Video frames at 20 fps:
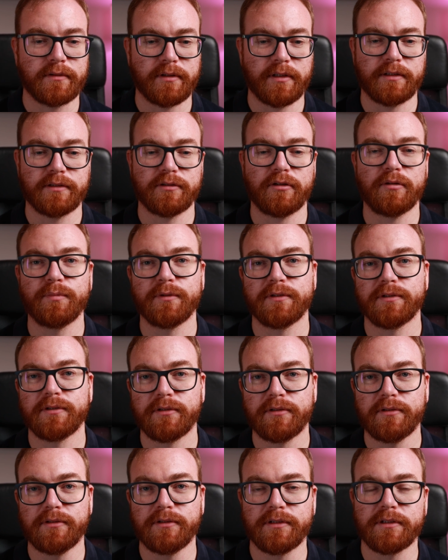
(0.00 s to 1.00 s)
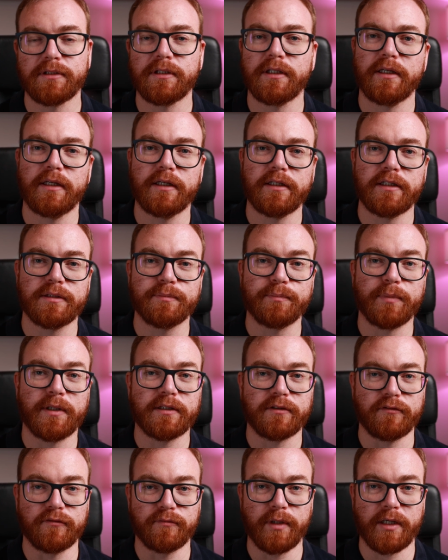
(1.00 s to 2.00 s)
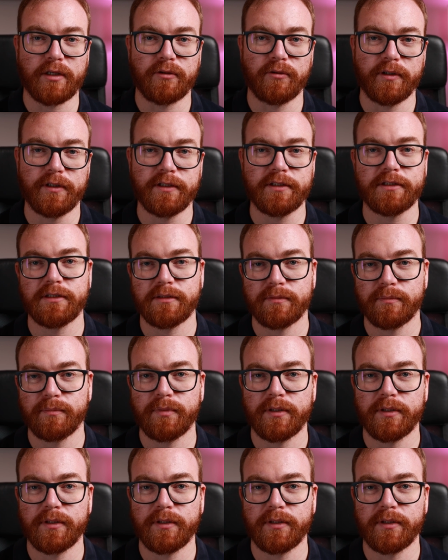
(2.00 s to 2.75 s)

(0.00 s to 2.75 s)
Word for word: It's open source and it's part of macOS,